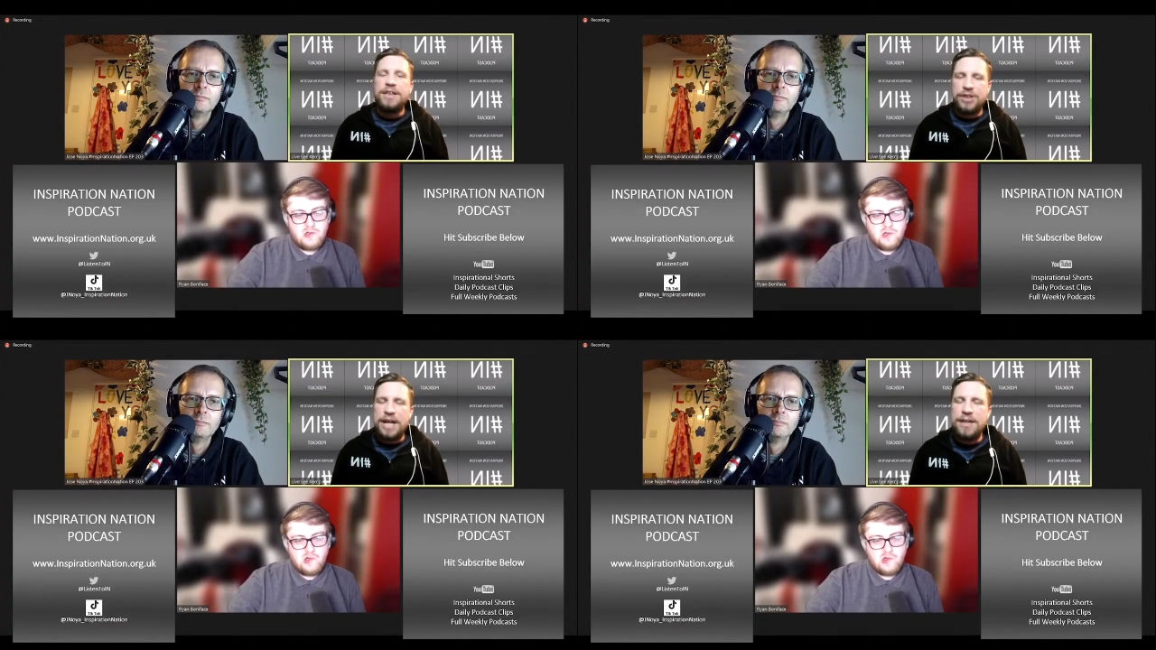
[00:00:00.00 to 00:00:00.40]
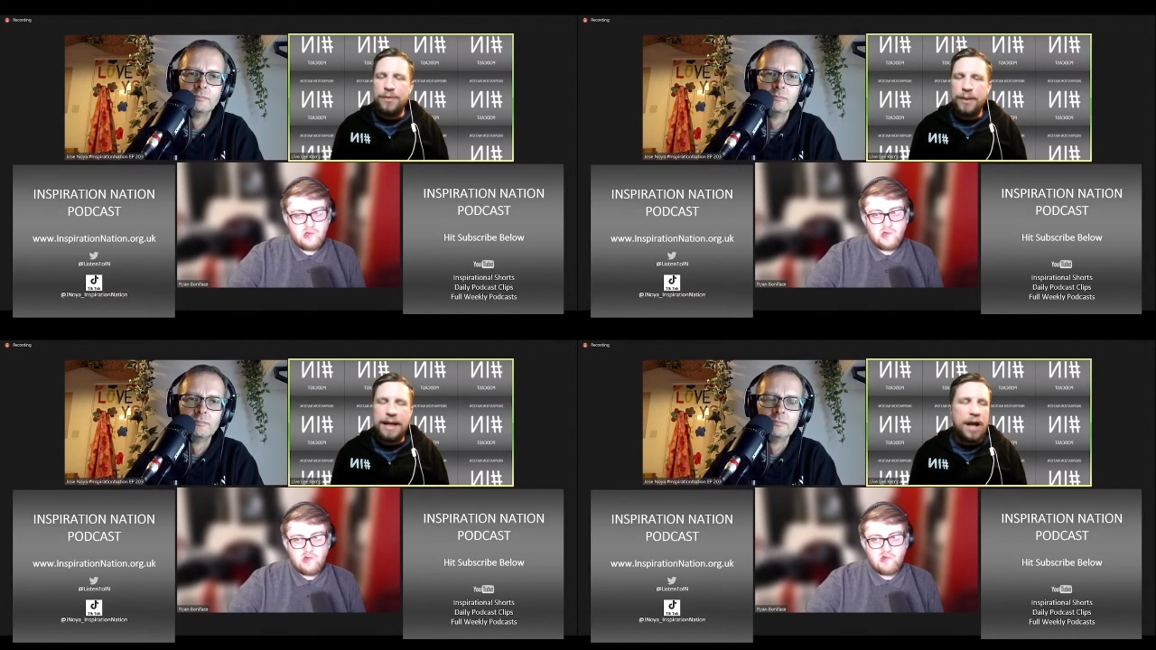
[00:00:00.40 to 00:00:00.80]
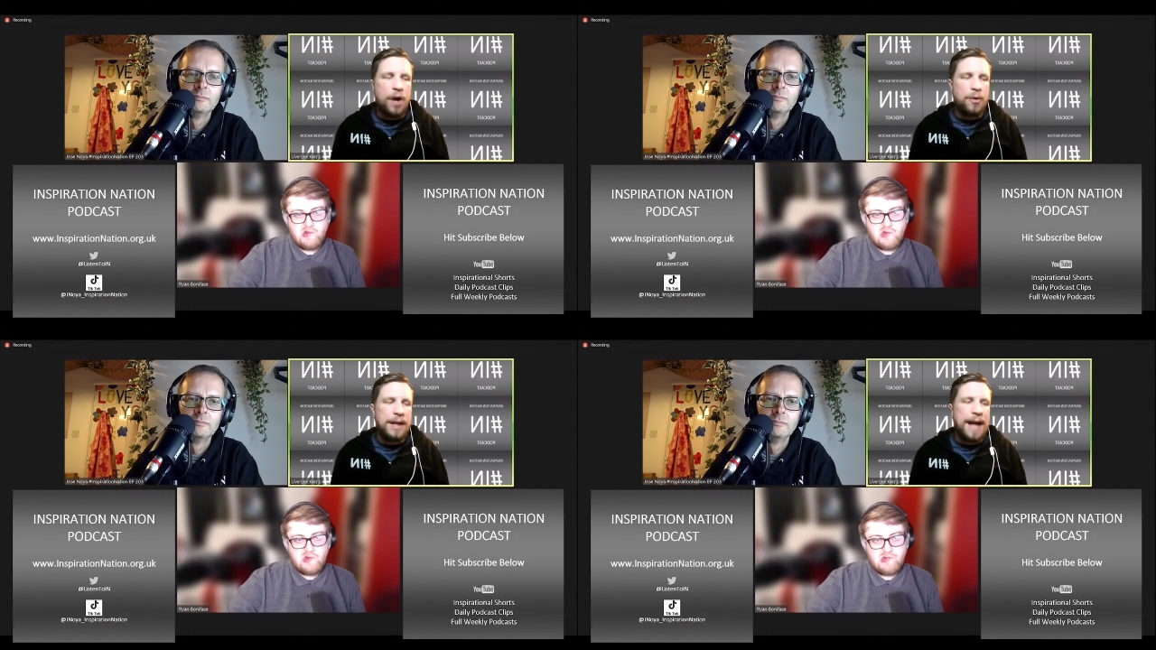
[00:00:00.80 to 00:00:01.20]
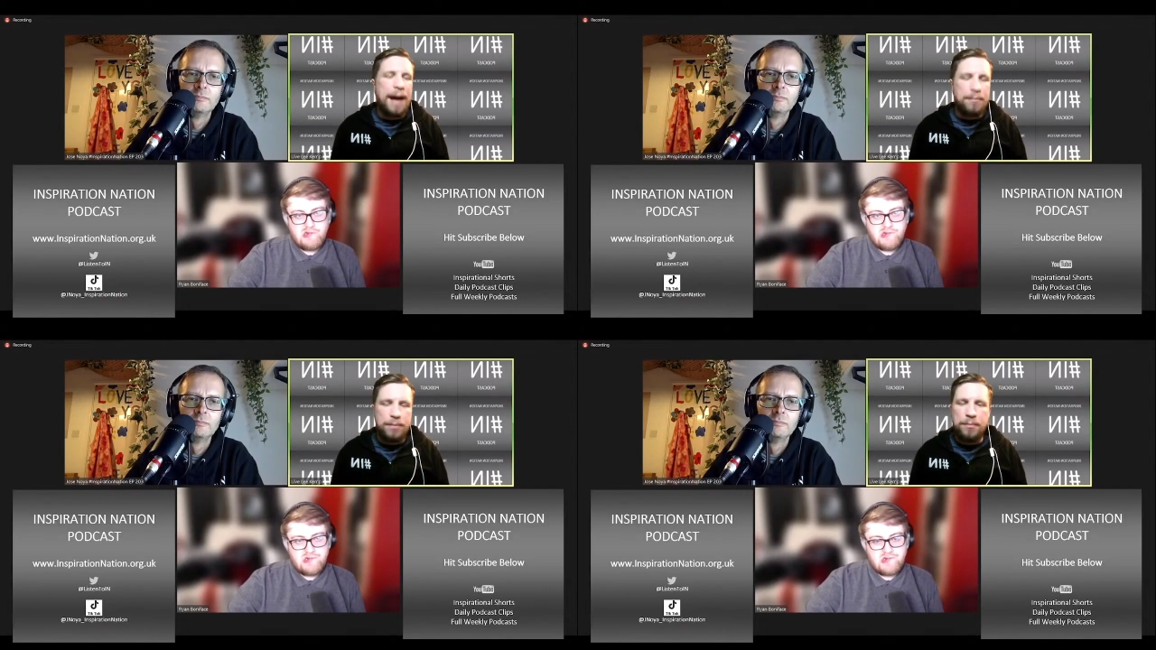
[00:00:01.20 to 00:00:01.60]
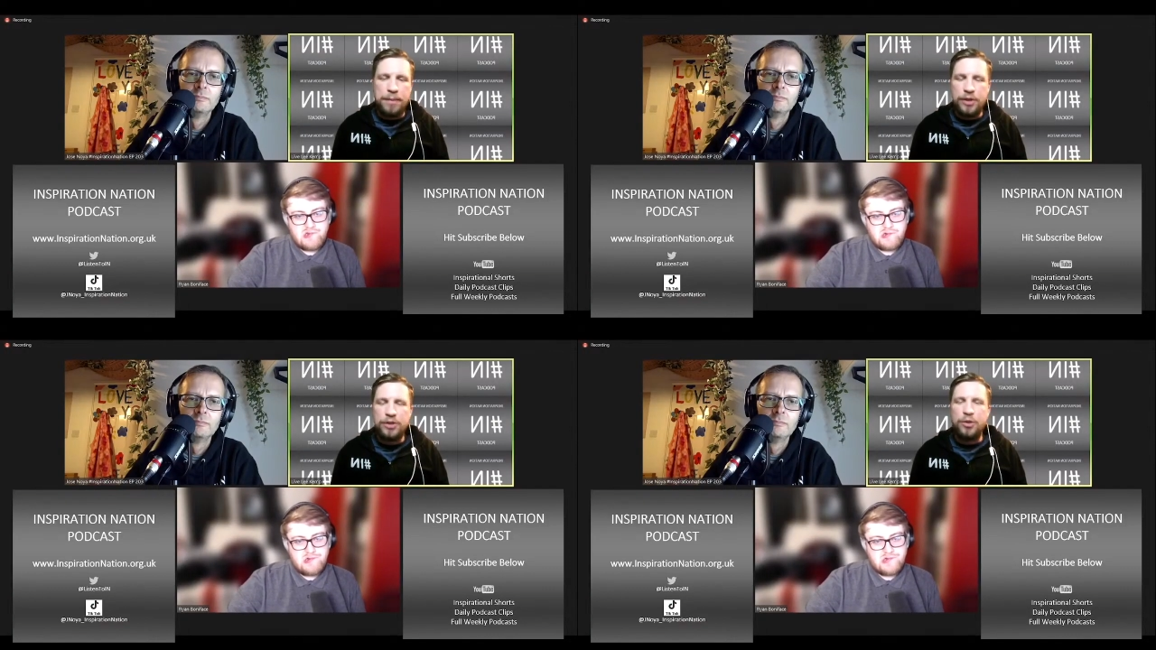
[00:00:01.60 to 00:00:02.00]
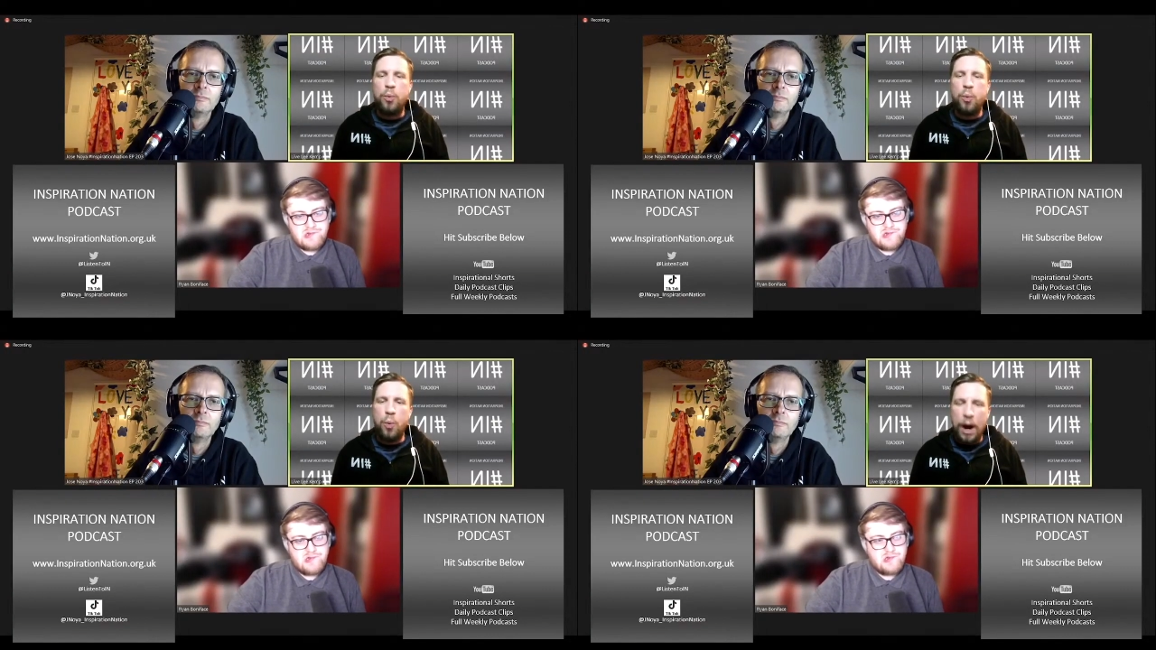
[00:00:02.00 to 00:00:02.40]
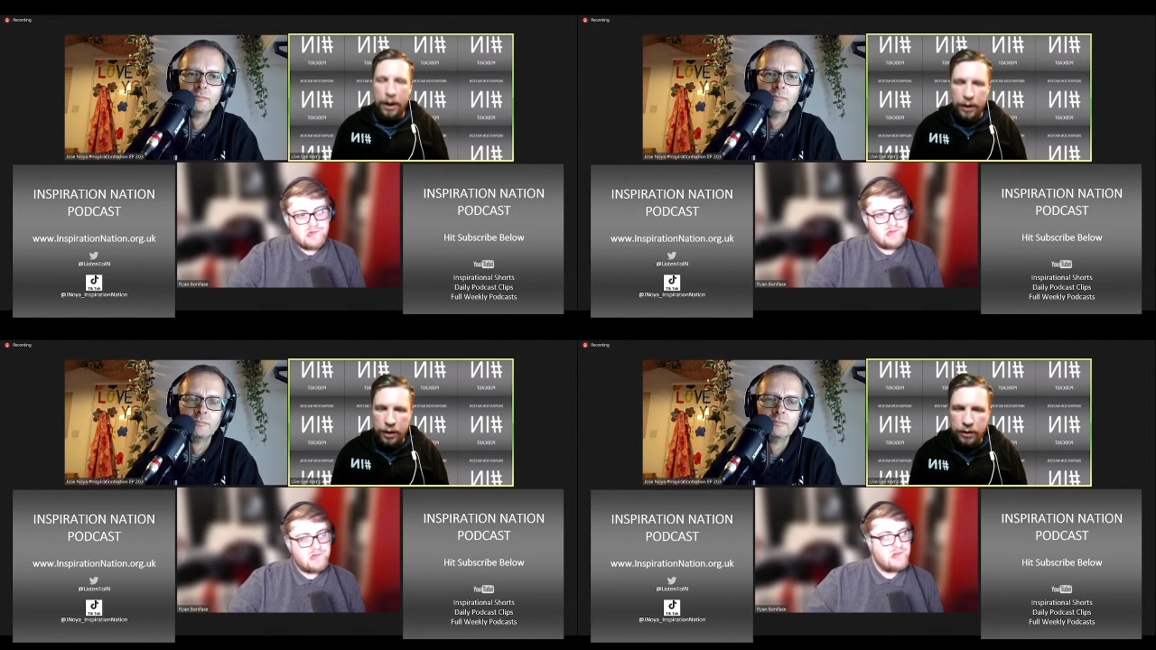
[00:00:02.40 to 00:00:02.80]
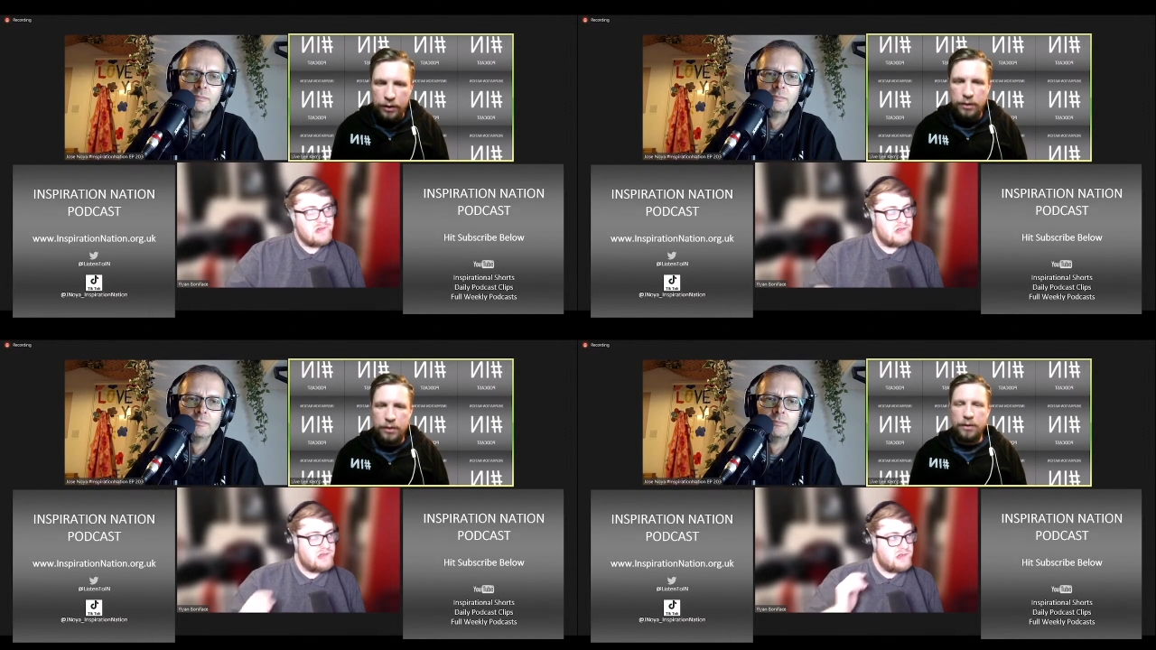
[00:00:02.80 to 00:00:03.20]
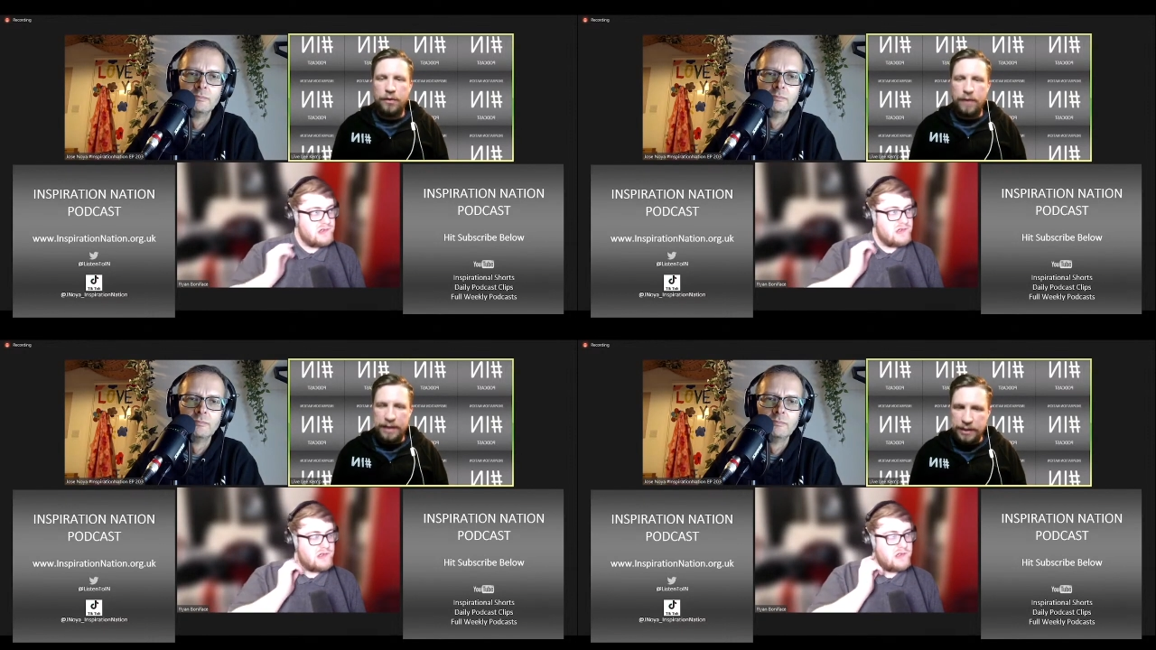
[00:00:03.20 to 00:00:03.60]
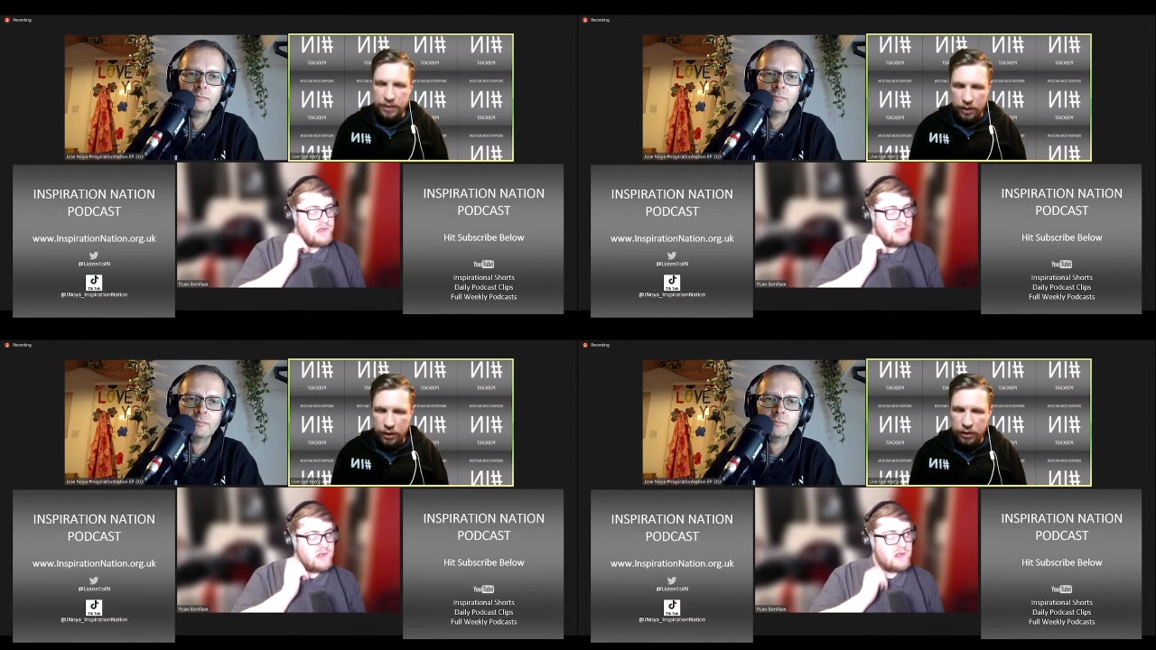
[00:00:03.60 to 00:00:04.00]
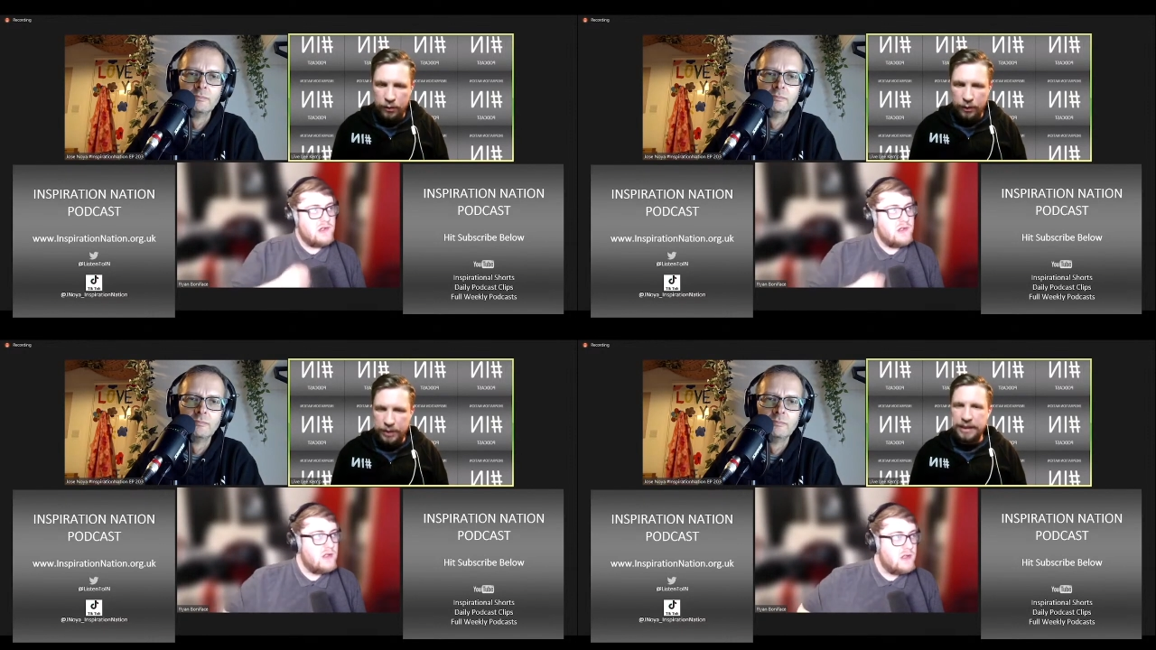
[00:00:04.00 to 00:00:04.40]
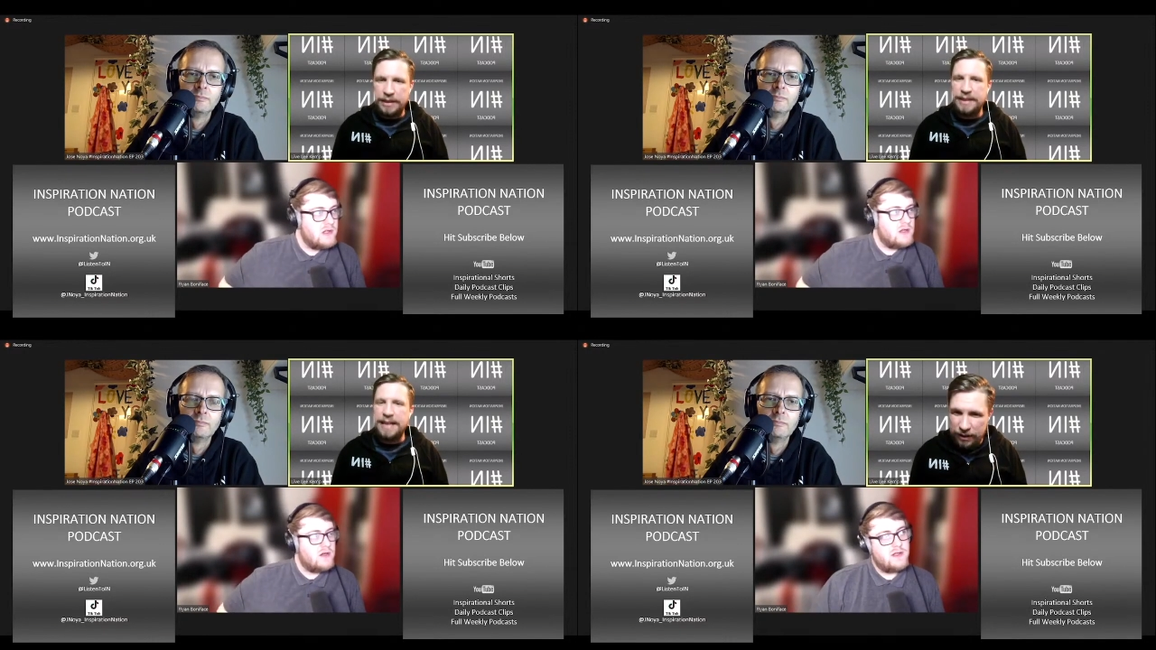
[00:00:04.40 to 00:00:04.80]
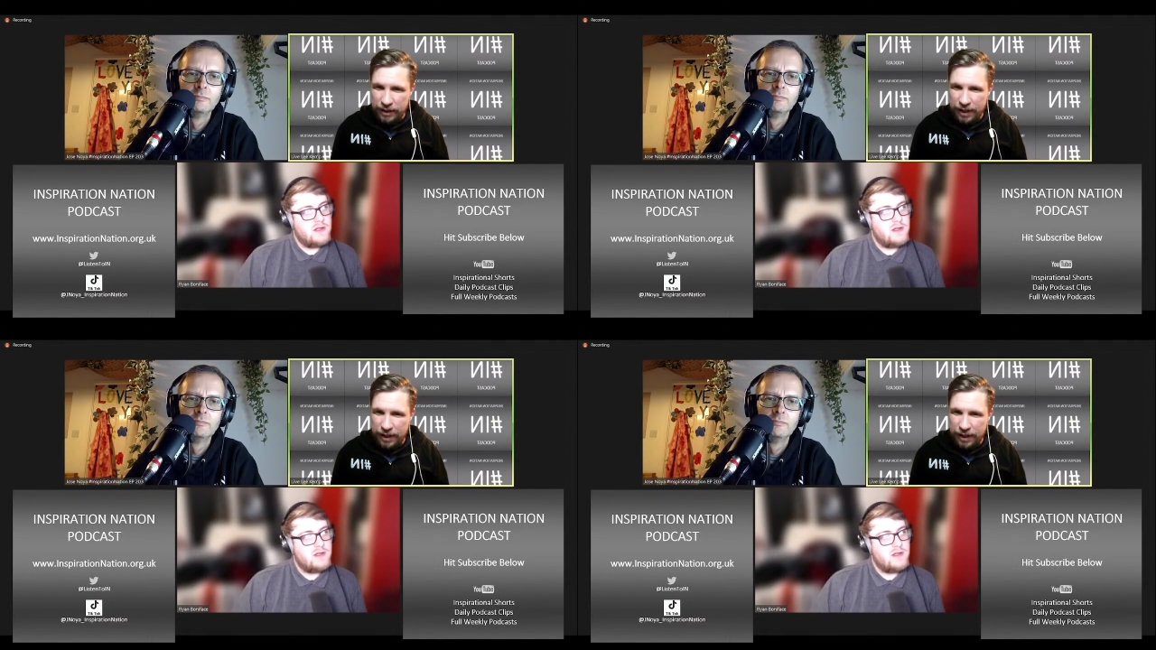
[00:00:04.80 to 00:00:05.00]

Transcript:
Speaker 1: genuinely only happen because of one reason, which is necessity.